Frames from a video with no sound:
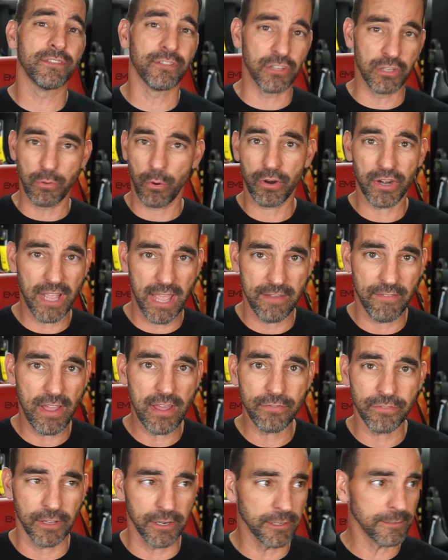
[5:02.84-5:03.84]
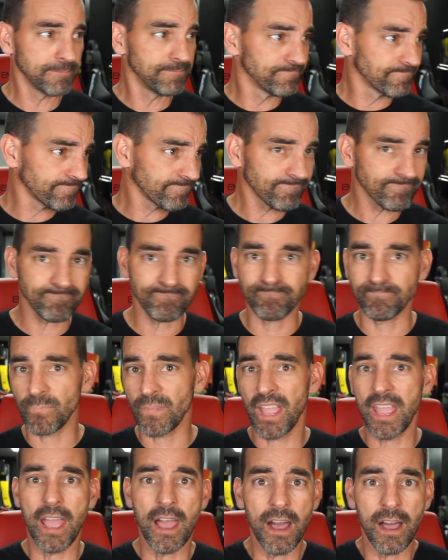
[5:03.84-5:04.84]
that you already have out there,
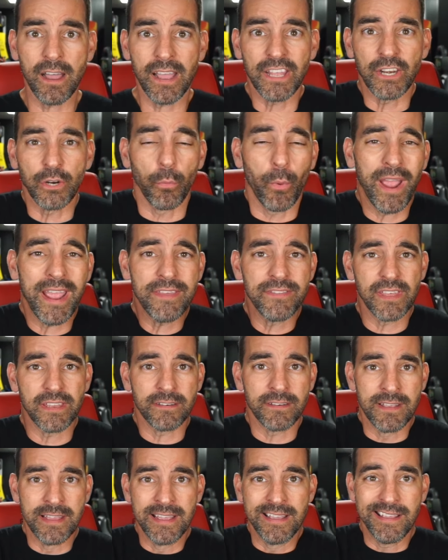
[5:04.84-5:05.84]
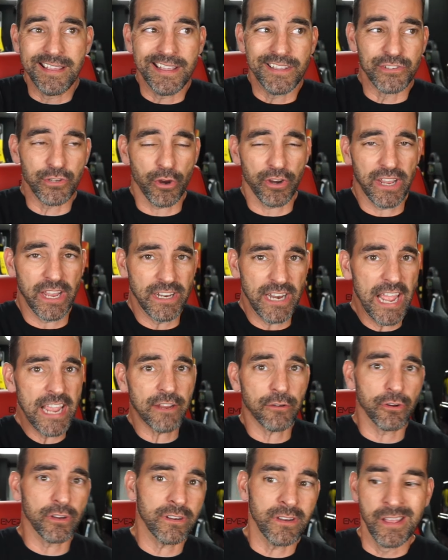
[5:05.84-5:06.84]
in a way that is arcade
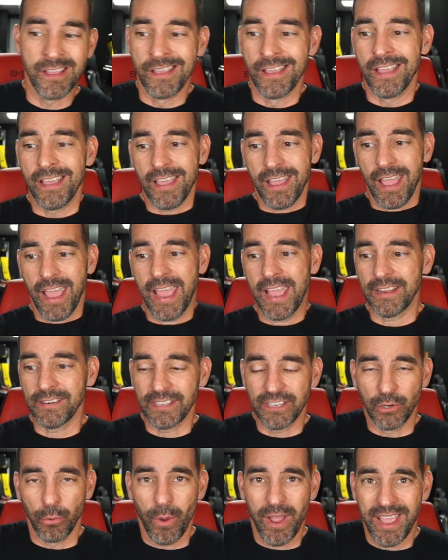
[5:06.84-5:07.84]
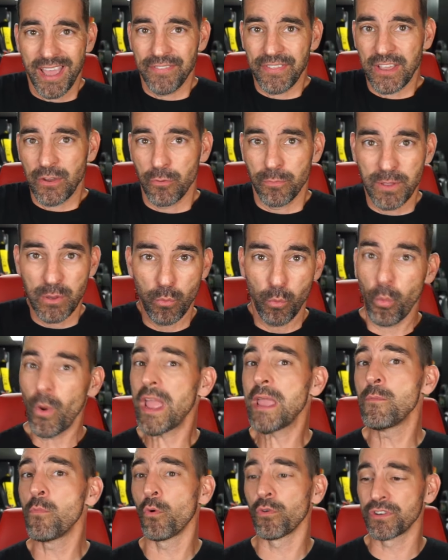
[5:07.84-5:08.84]
accurate, and in a way I think would be
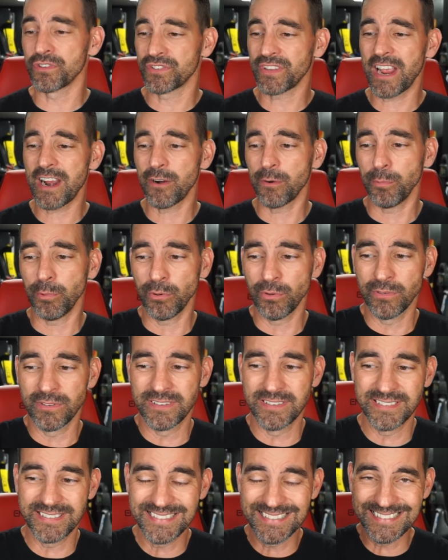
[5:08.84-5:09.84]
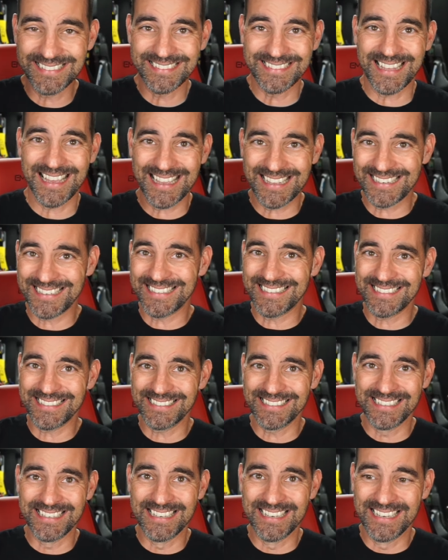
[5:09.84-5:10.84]
way more desirable than
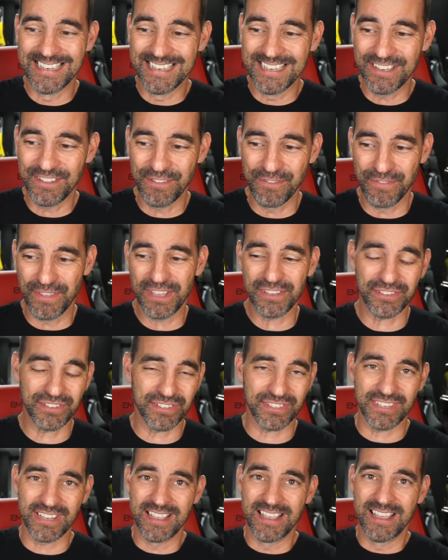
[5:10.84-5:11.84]
this